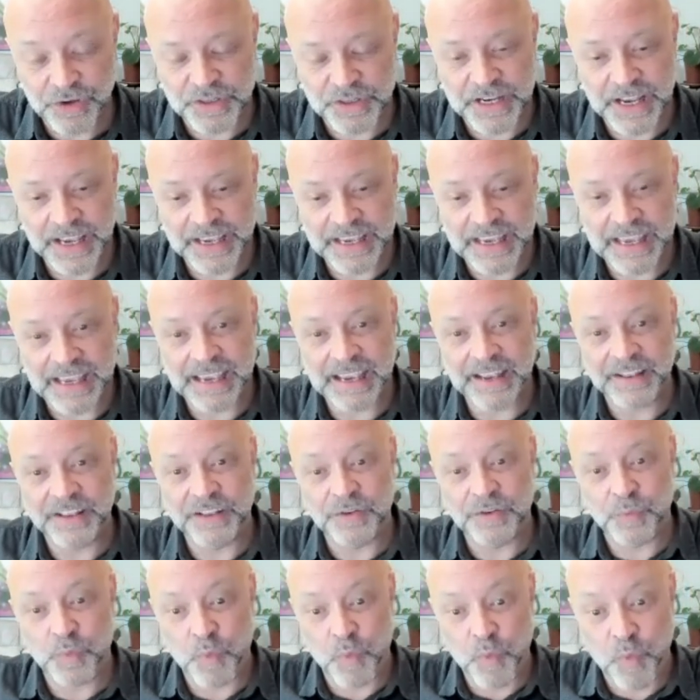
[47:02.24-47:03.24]
You're taking in
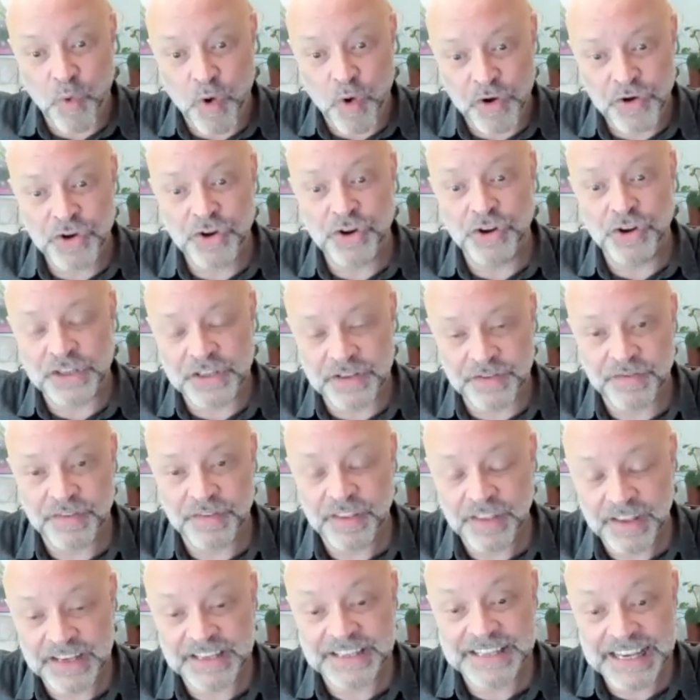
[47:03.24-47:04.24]
the oneness of
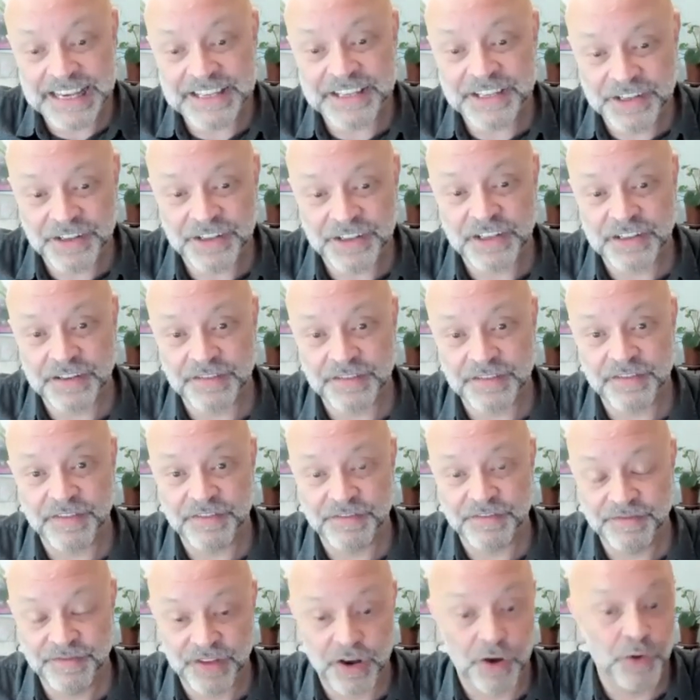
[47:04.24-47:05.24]
the existence of
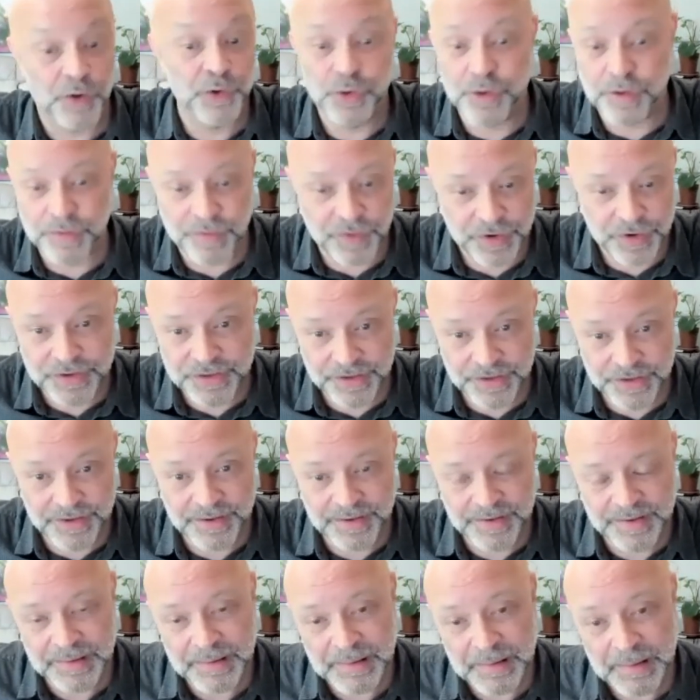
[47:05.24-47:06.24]
the whole universe.
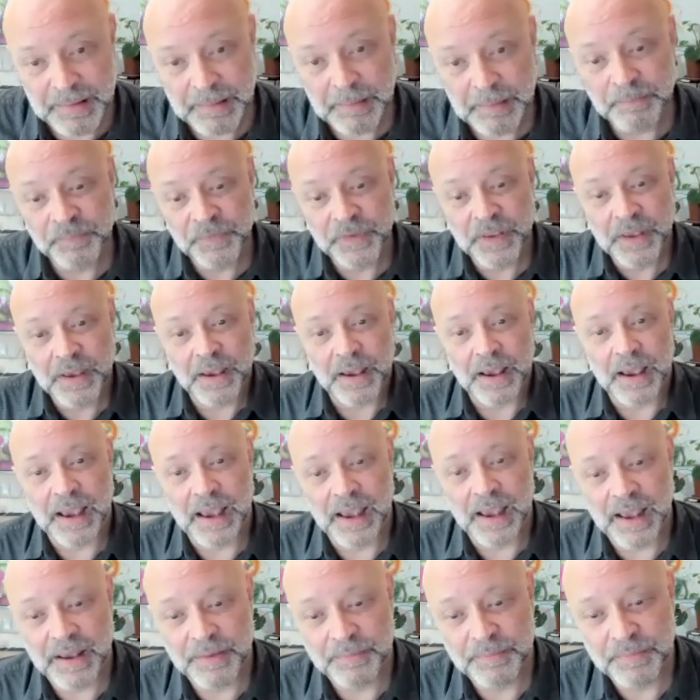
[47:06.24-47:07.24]

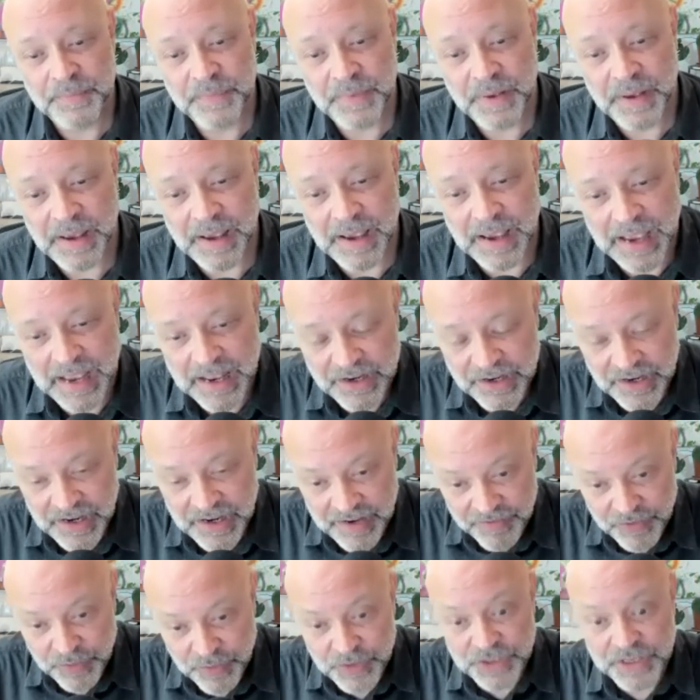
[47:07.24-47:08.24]
Um, and
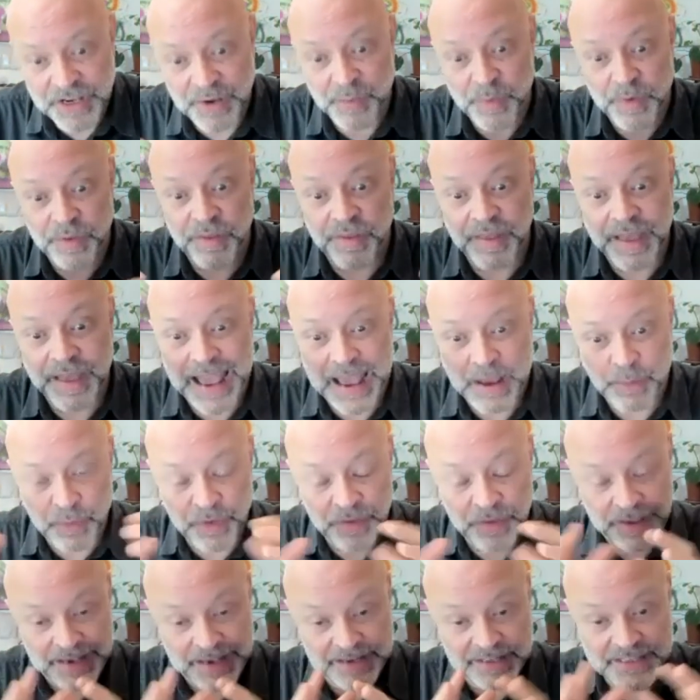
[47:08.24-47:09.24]
if you sit with that,
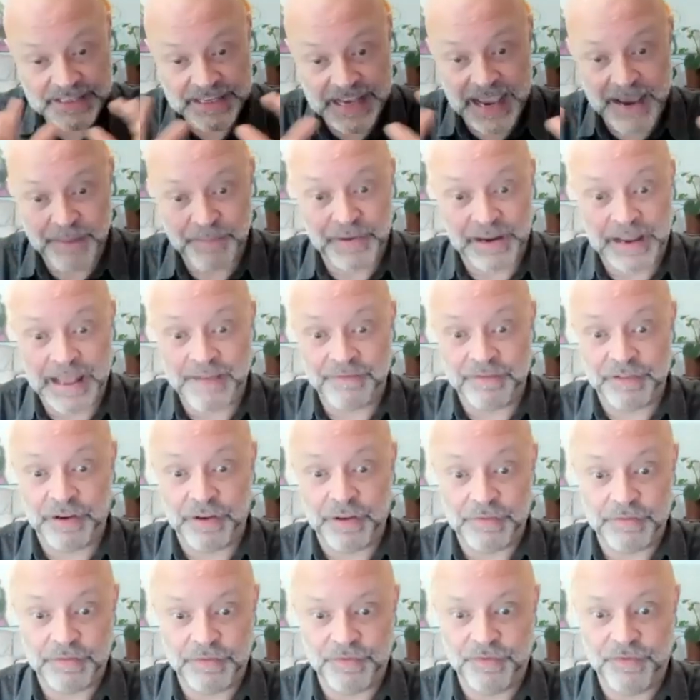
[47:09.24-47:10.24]
with that same level
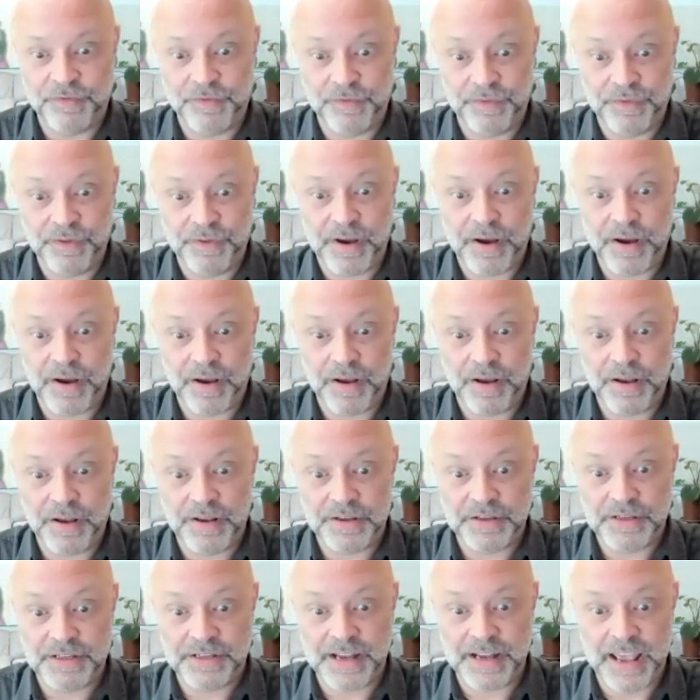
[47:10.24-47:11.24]
of
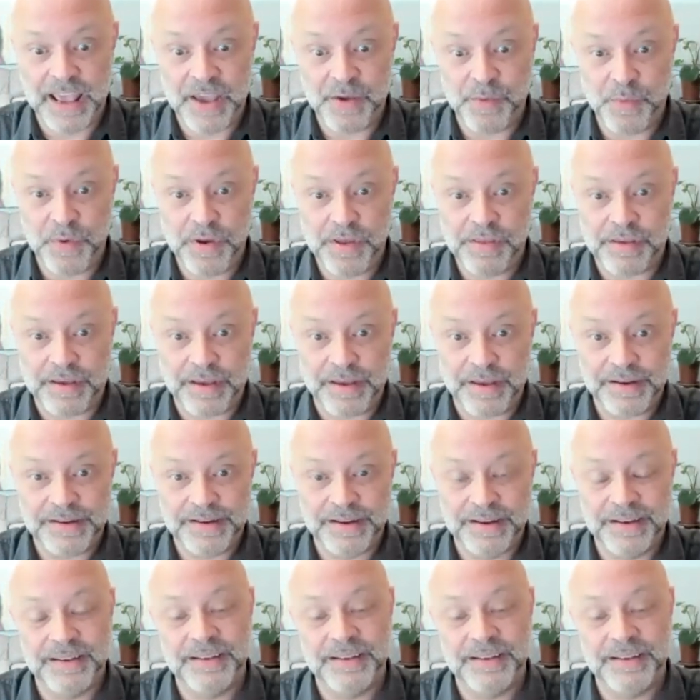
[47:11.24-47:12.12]
staying with it,